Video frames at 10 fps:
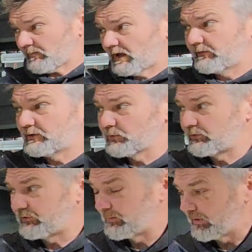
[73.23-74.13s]
If you
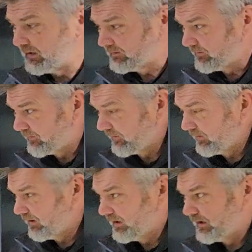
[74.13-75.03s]
notice the blinds,
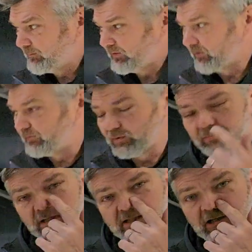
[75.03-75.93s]
we've got 4
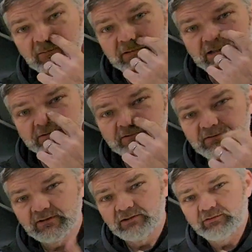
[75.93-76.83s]
blackout
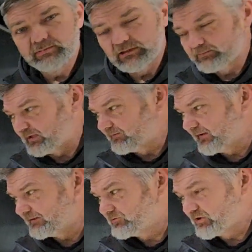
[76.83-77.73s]
blinds supplied by
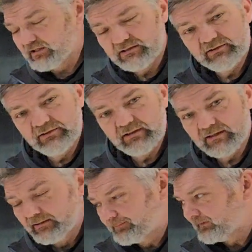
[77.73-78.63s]
Van Shades
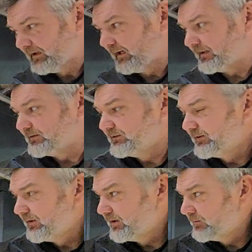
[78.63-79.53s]
there, and
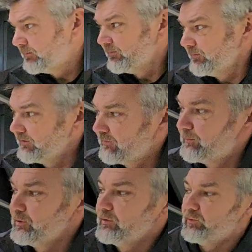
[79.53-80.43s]
these are
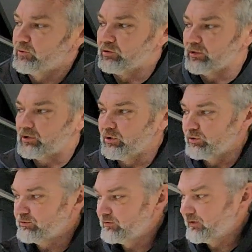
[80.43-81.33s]
beautiful colour
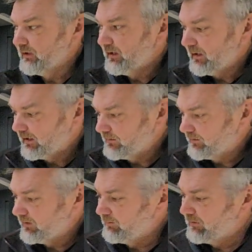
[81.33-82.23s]
coded. And
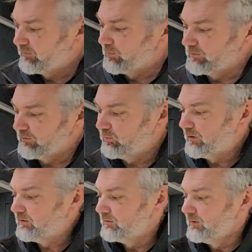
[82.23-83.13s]
in this one as
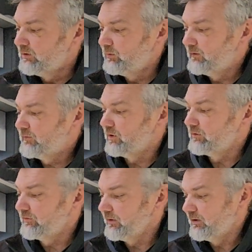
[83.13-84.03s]
well, we've
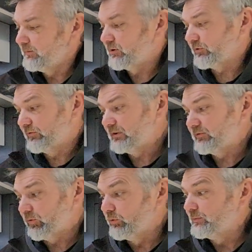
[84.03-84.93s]
got, because
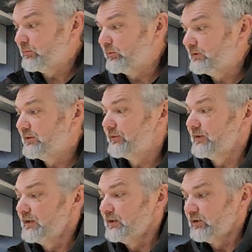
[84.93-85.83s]
these are opening windows,
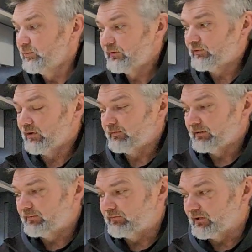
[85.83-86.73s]
we've got
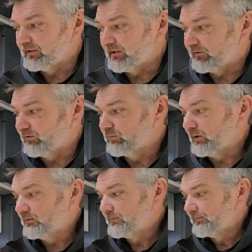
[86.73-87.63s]
the fly nets as
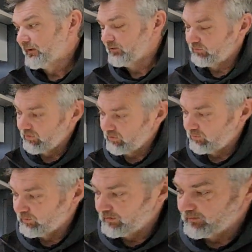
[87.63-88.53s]
well.
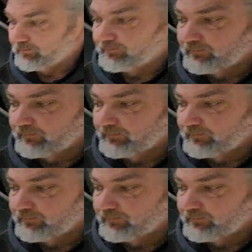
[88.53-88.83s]
So